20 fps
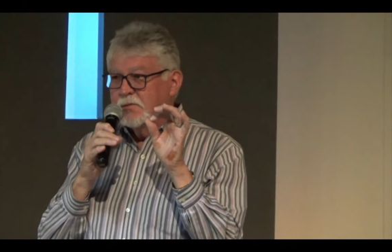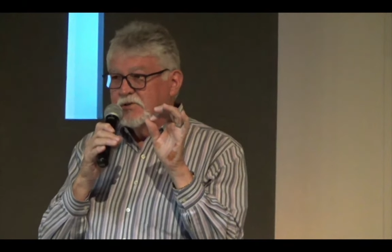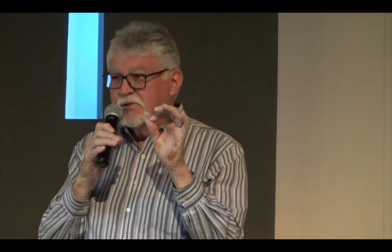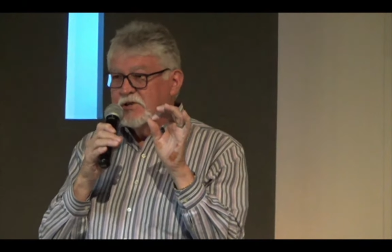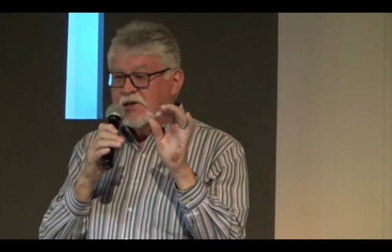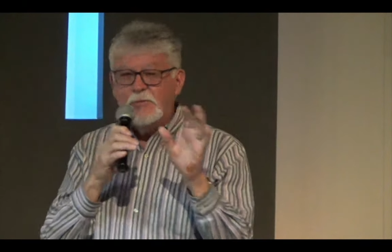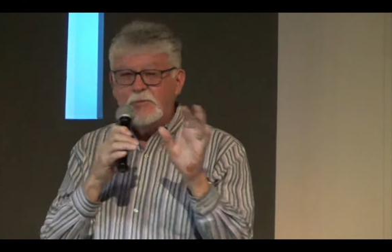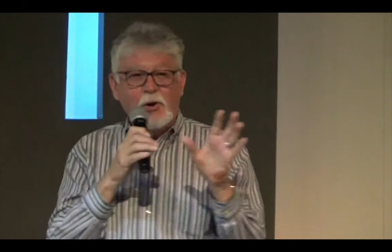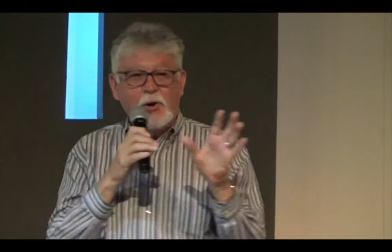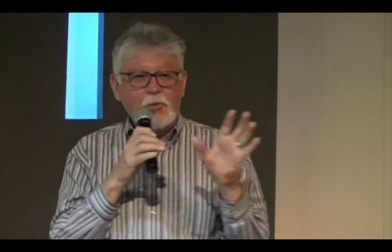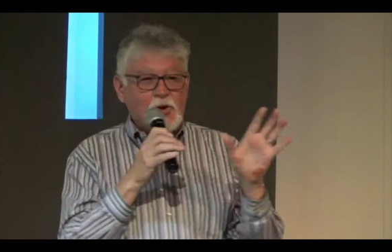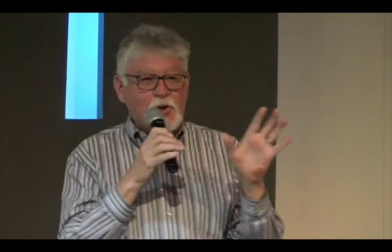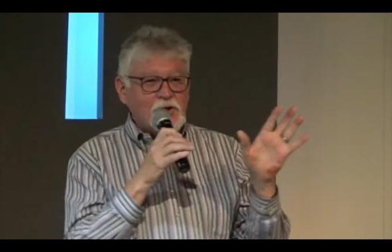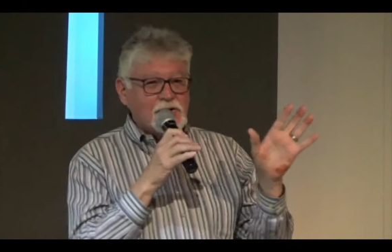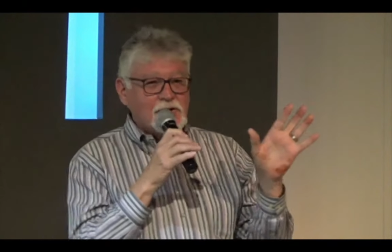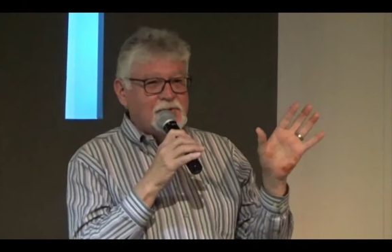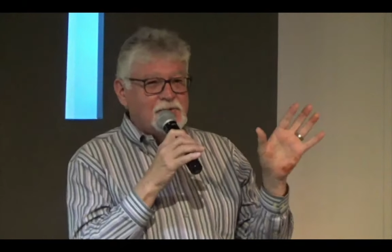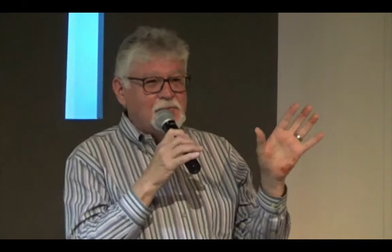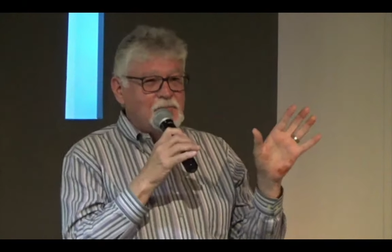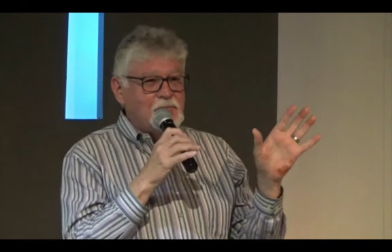T-Mobile.
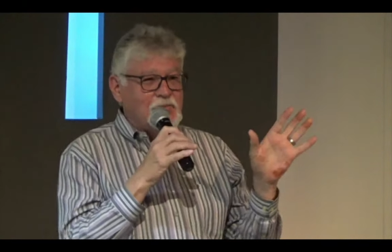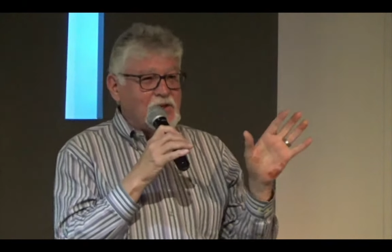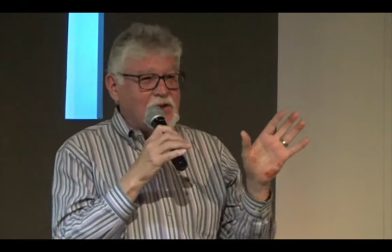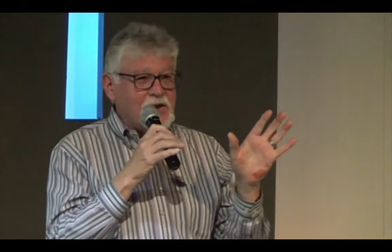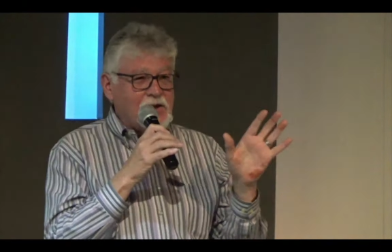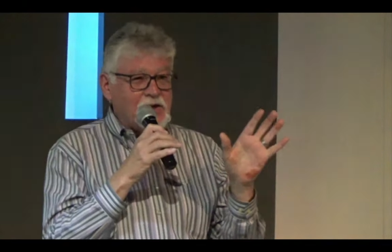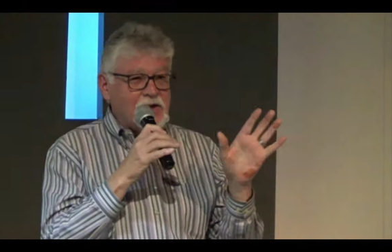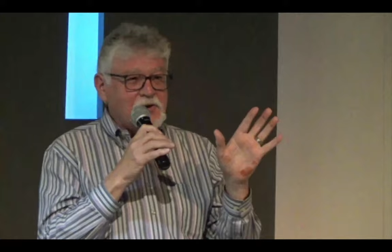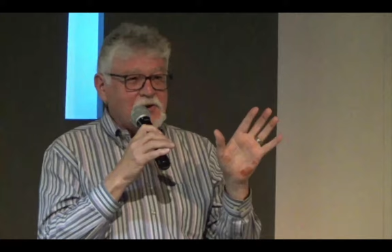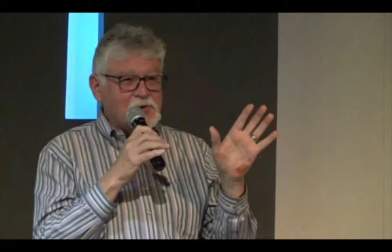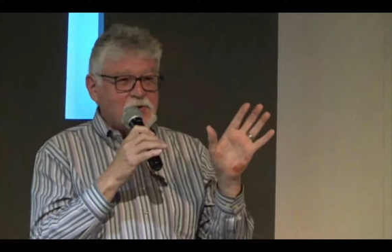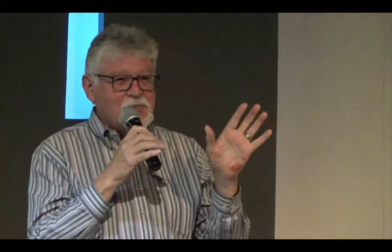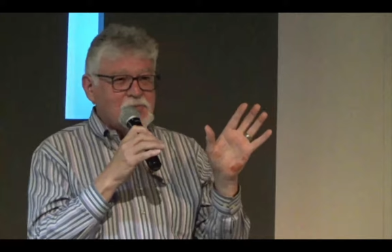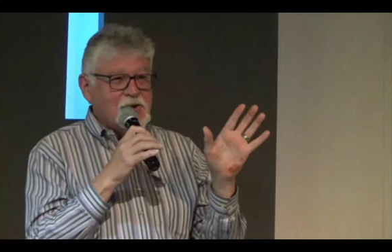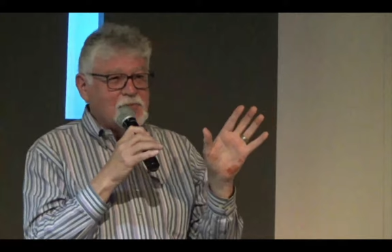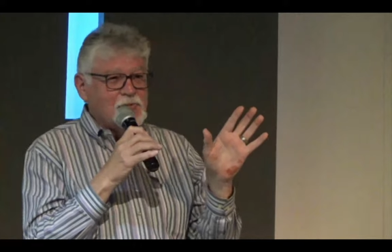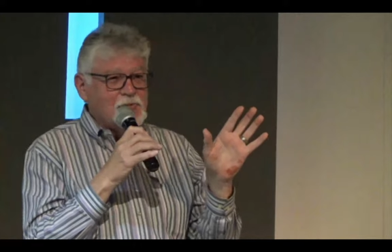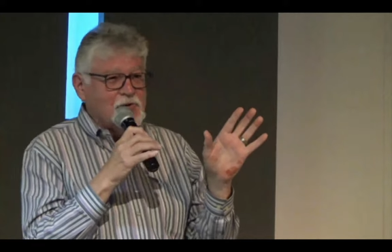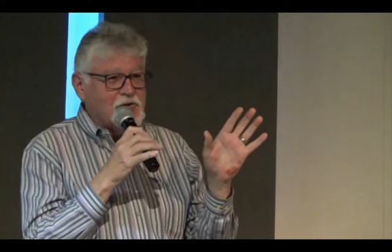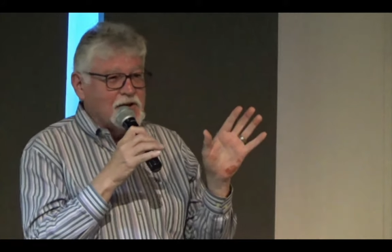I don't
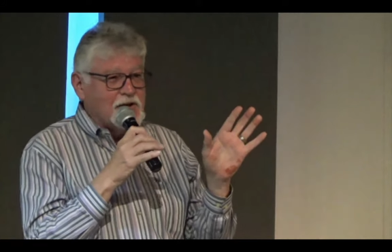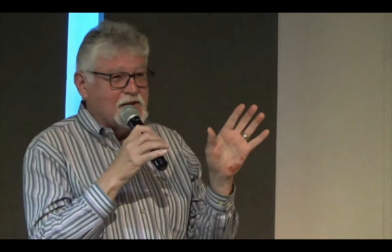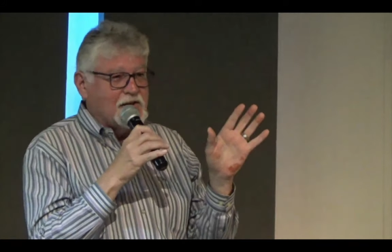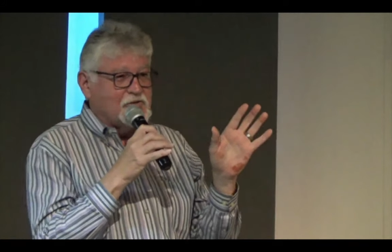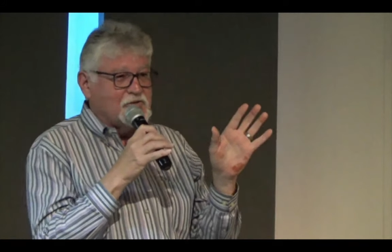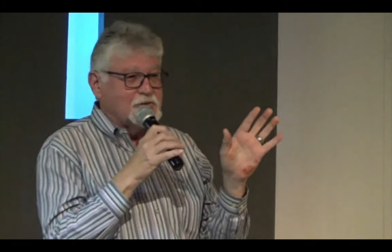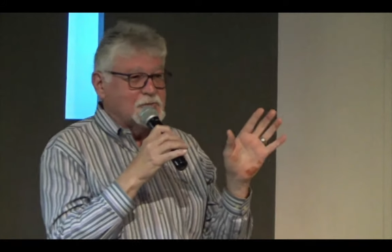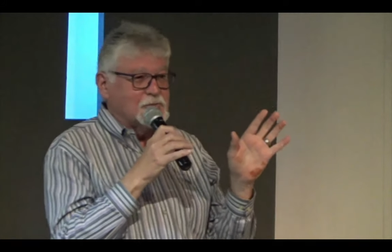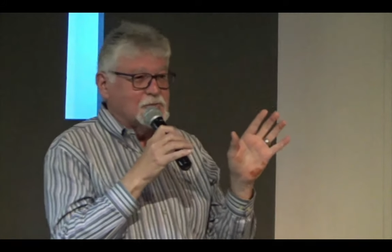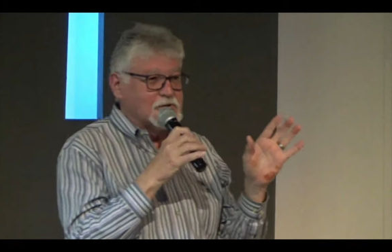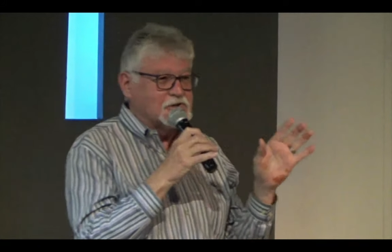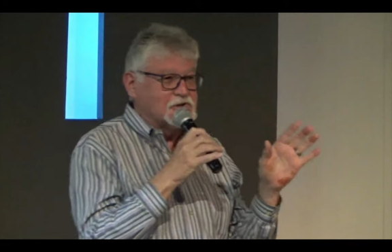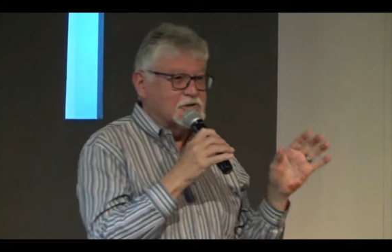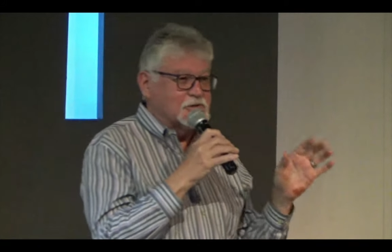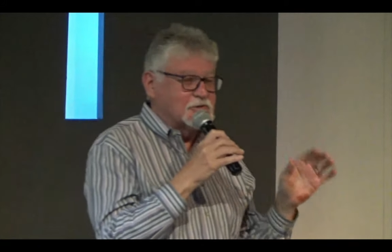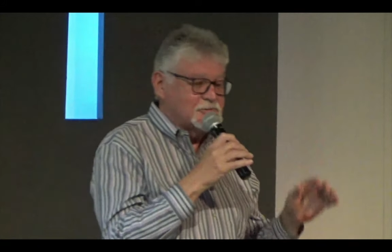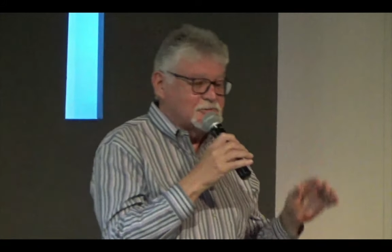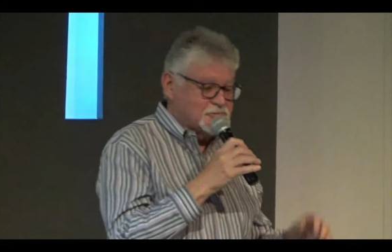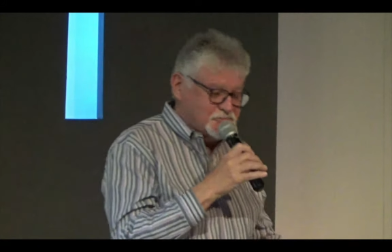remember the last commercial.